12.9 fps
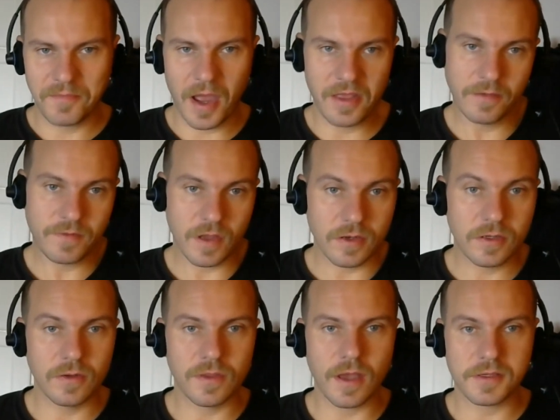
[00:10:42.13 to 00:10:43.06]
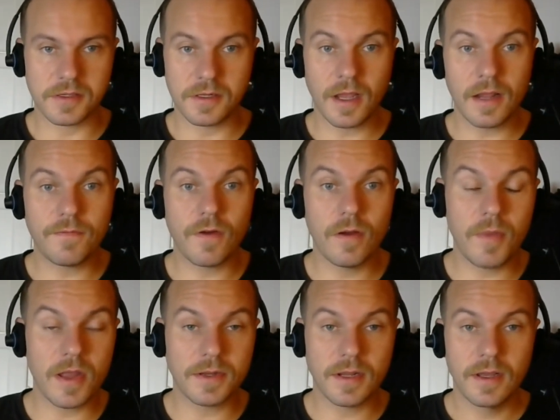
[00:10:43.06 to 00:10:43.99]
I lived there in 2008 for a
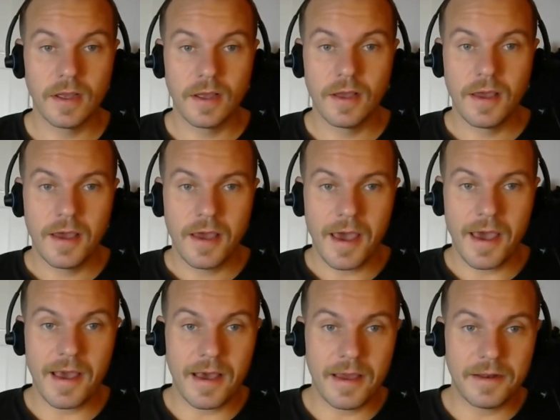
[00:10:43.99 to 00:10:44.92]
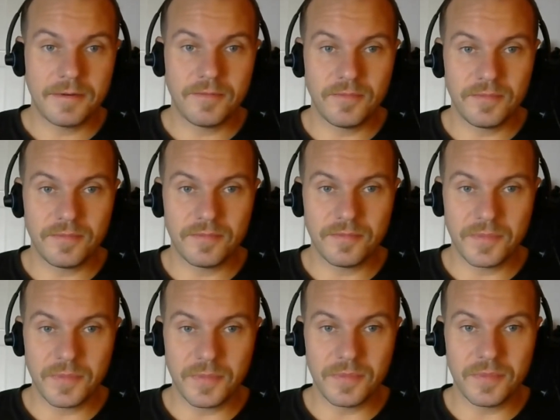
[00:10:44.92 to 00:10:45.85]
bit, and
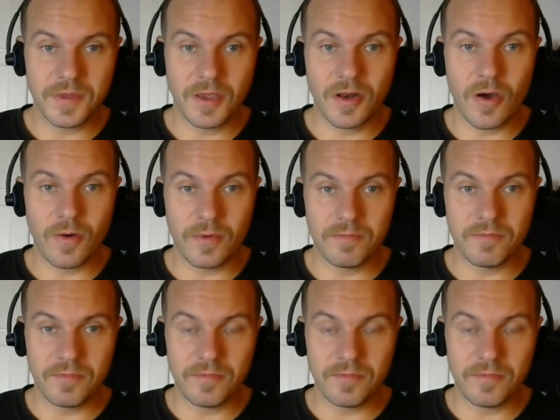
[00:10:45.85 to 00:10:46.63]
you know,